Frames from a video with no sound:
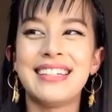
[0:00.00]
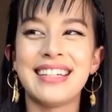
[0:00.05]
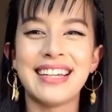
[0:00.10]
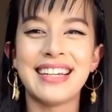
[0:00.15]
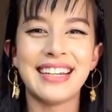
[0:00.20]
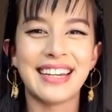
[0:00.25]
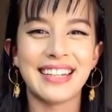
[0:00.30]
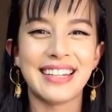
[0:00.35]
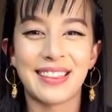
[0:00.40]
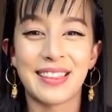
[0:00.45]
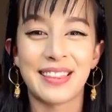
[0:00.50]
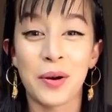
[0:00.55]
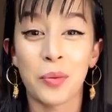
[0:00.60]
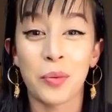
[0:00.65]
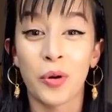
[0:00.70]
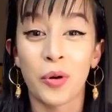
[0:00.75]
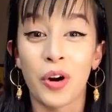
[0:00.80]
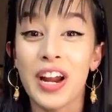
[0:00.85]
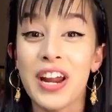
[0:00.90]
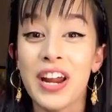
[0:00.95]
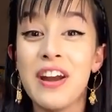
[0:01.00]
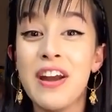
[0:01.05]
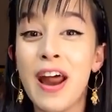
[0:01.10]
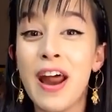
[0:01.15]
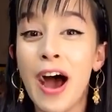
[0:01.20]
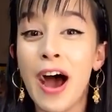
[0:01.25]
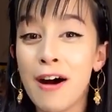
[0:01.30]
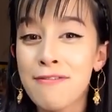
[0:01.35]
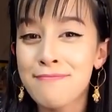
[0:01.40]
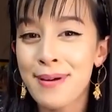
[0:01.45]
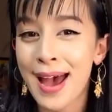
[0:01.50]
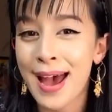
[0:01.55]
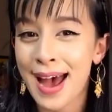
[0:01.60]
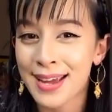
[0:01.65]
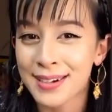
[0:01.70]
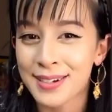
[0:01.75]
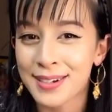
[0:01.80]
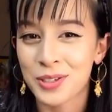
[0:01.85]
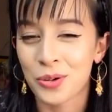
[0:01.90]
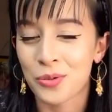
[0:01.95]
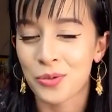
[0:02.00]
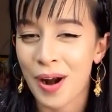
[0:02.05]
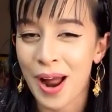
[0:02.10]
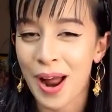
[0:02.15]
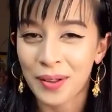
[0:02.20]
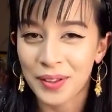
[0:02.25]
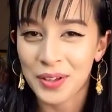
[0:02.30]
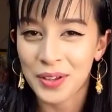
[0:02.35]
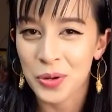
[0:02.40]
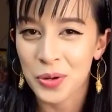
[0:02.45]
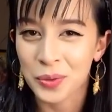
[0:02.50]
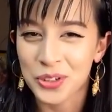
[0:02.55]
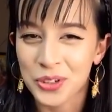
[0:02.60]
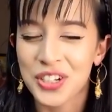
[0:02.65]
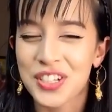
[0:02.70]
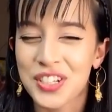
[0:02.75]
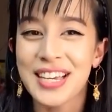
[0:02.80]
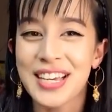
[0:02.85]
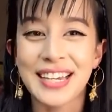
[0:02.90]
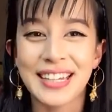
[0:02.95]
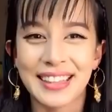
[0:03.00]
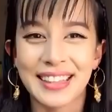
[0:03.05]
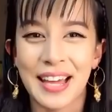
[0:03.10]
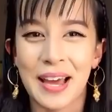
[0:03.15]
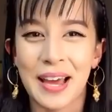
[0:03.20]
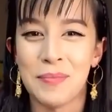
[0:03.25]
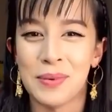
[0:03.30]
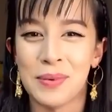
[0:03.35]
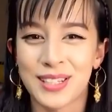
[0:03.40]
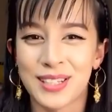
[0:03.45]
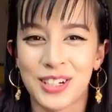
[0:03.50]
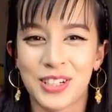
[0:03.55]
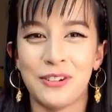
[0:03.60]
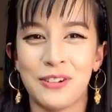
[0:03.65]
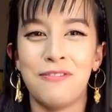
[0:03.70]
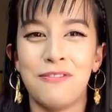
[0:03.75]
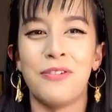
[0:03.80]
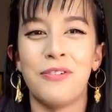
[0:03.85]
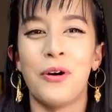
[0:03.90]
idea that there were enough pandas around that you would just eat them is such a